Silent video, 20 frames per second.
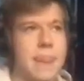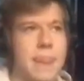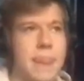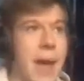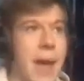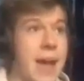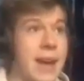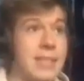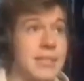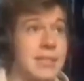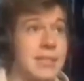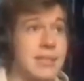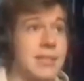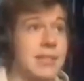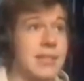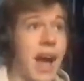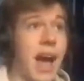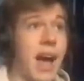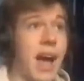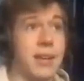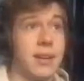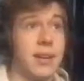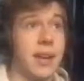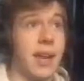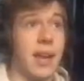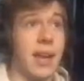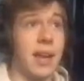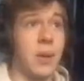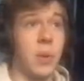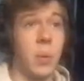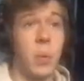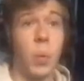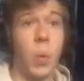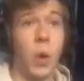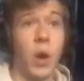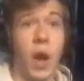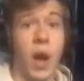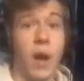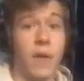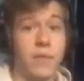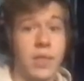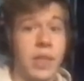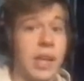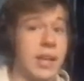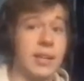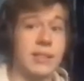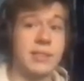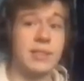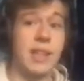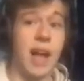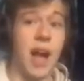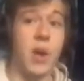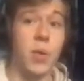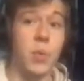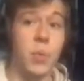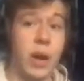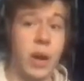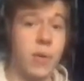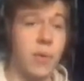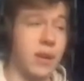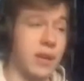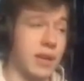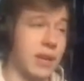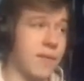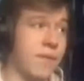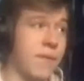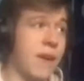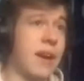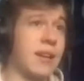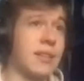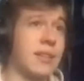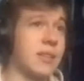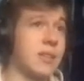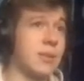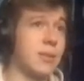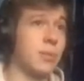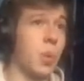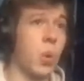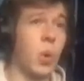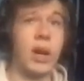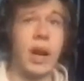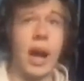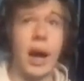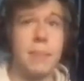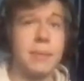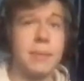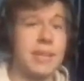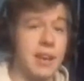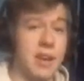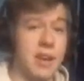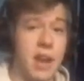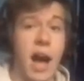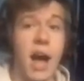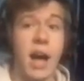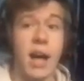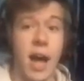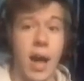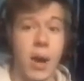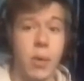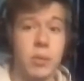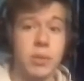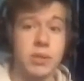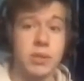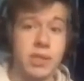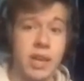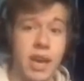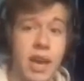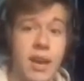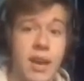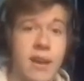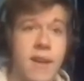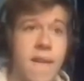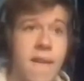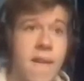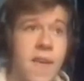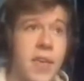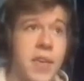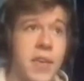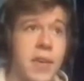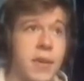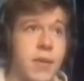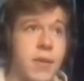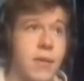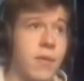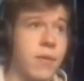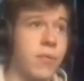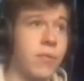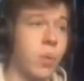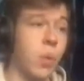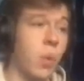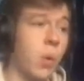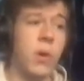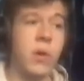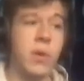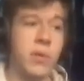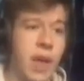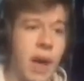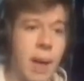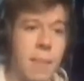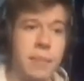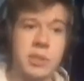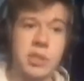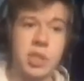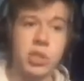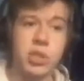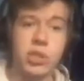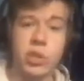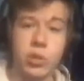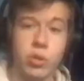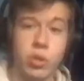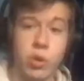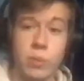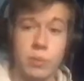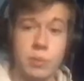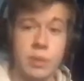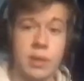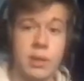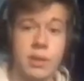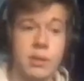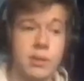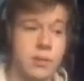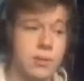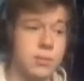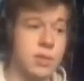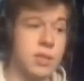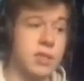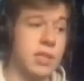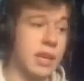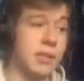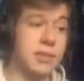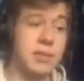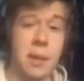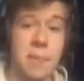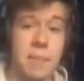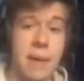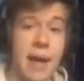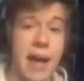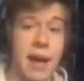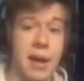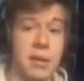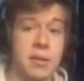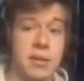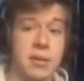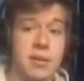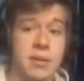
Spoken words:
that is not a one-off thing. It's not a rarity. In fact, it's more common than not, I would say, for that position group to take a step back.